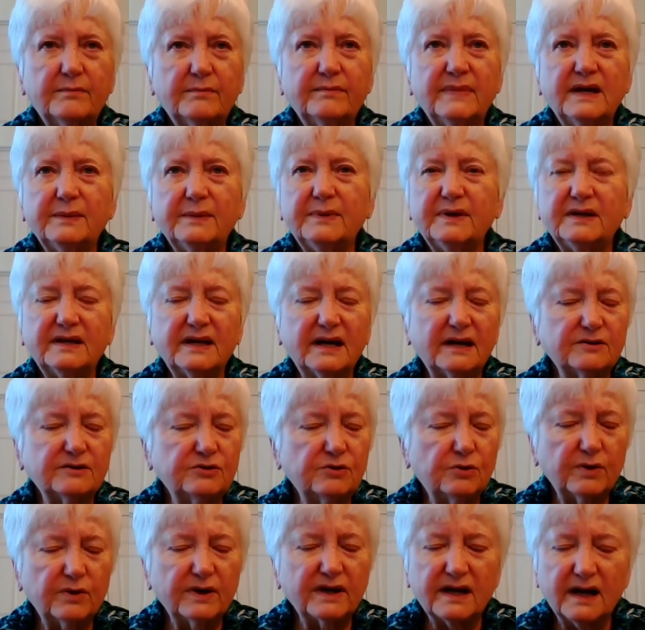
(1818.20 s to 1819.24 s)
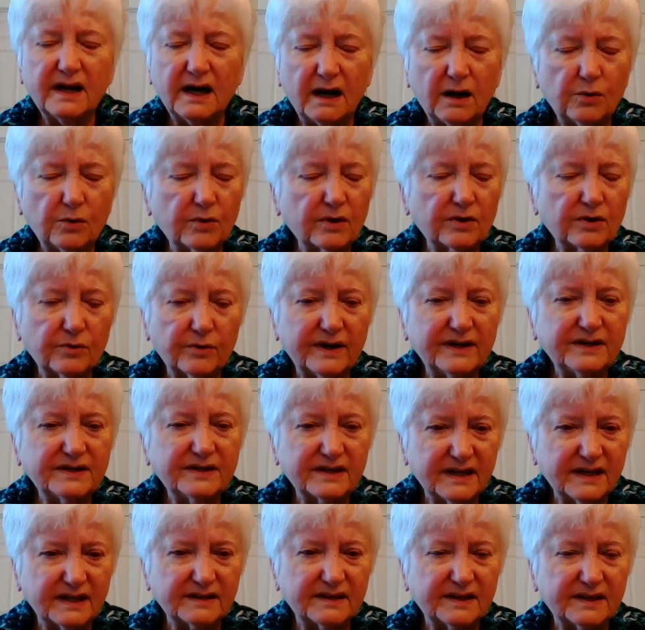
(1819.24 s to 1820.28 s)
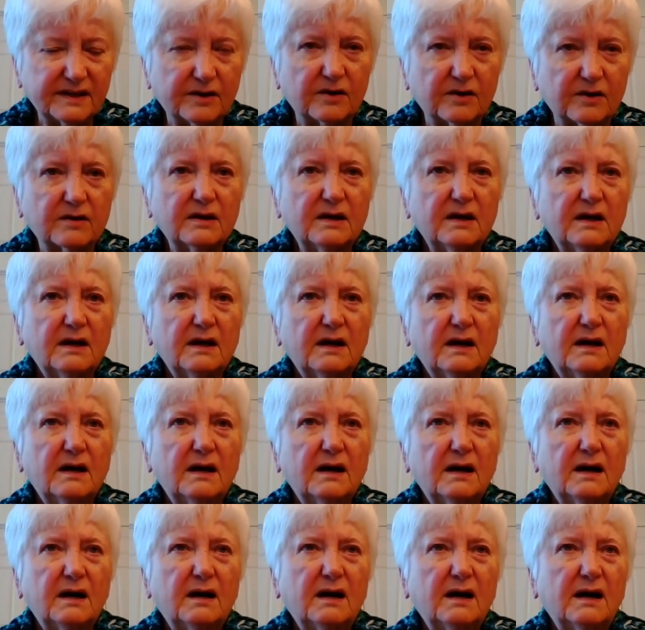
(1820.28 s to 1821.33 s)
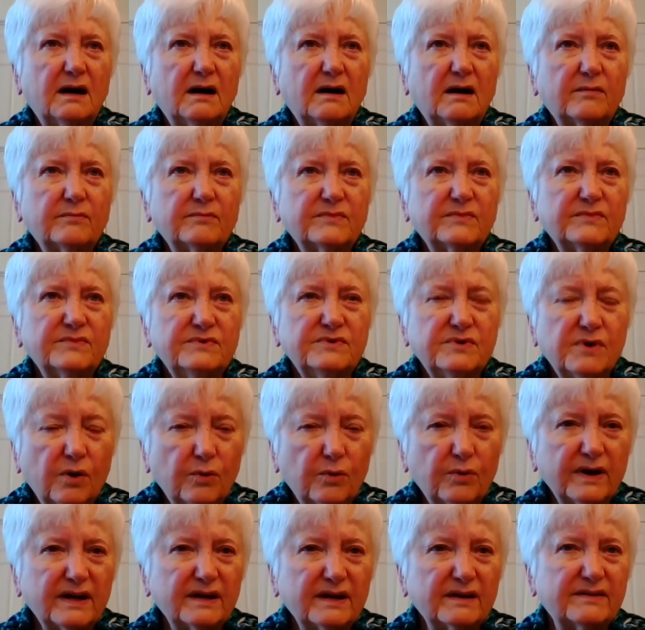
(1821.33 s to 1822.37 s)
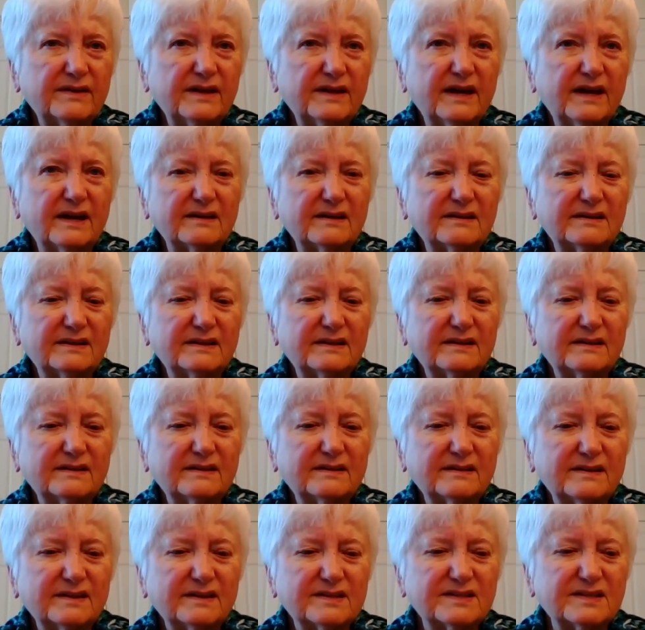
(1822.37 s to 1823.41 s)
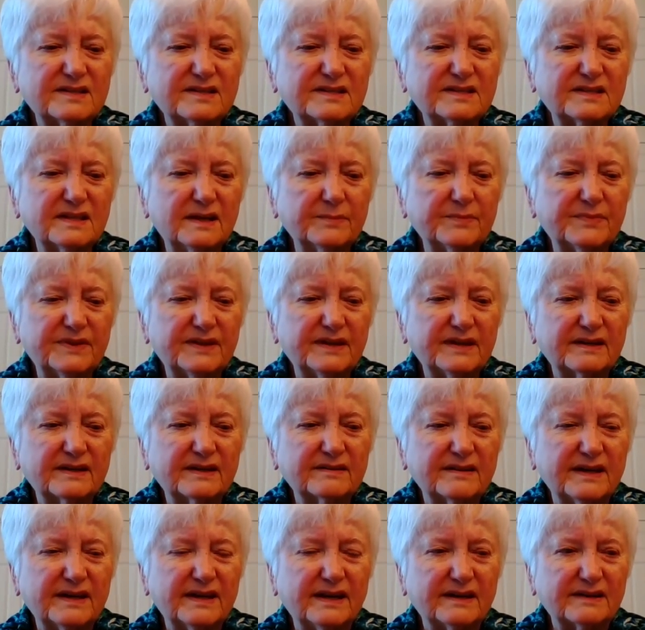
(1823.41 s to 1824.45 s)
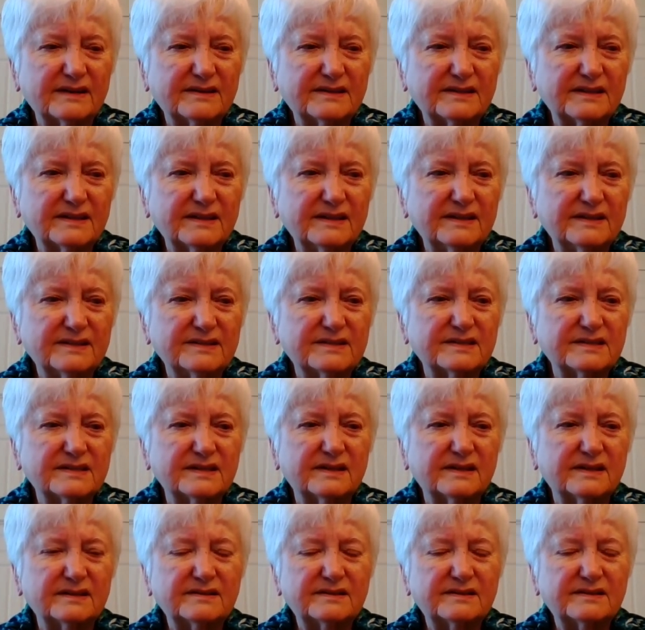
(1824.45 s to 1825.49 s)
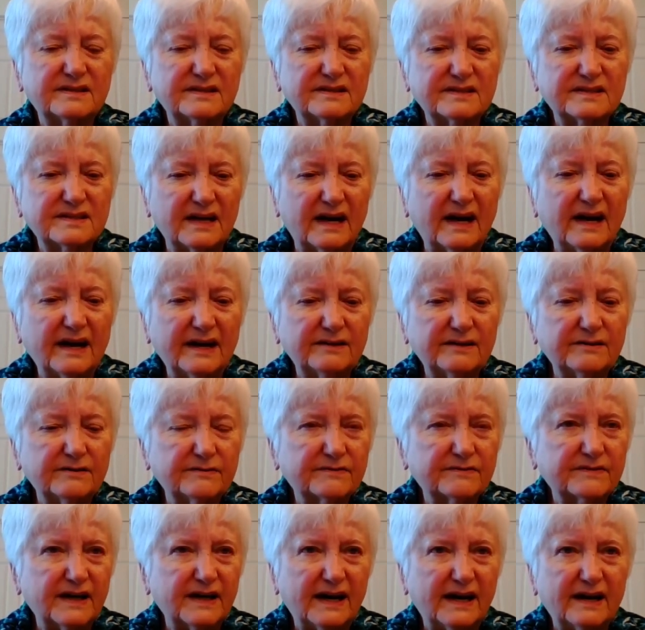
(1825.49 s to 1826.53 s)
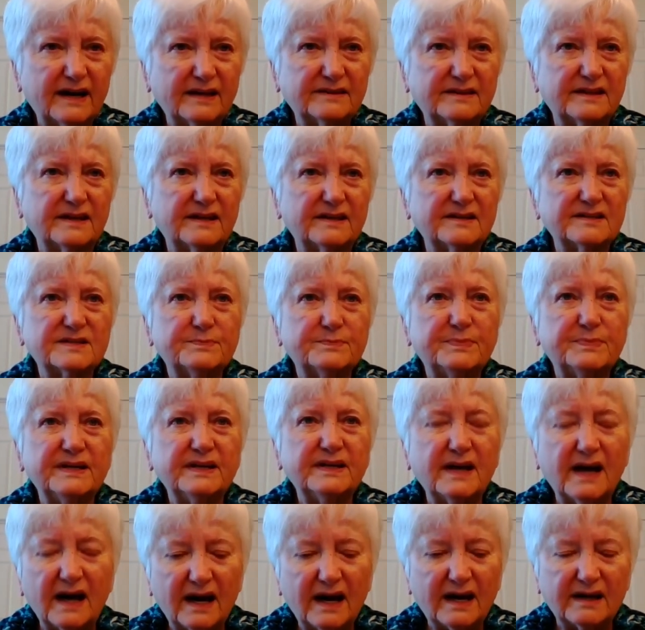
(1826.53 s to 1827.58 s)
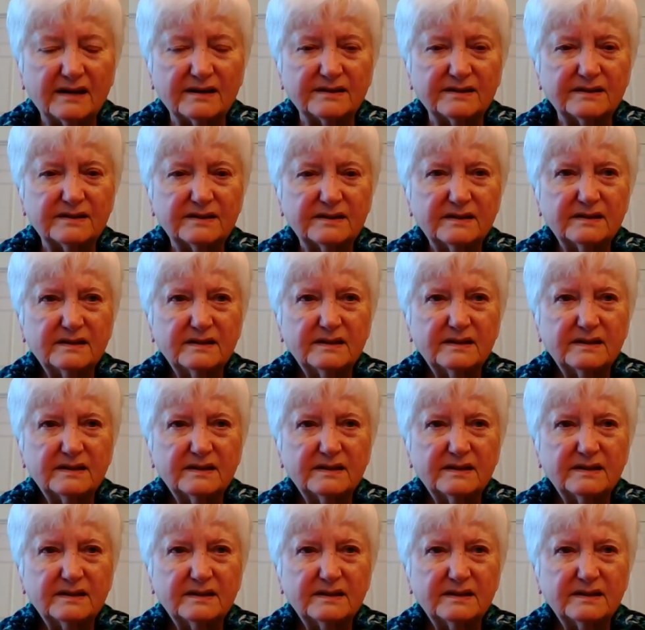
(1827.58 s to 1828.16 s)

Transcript: Maybe not knowing how we're going to get there, knowing that this is something that is the design of God that is beyond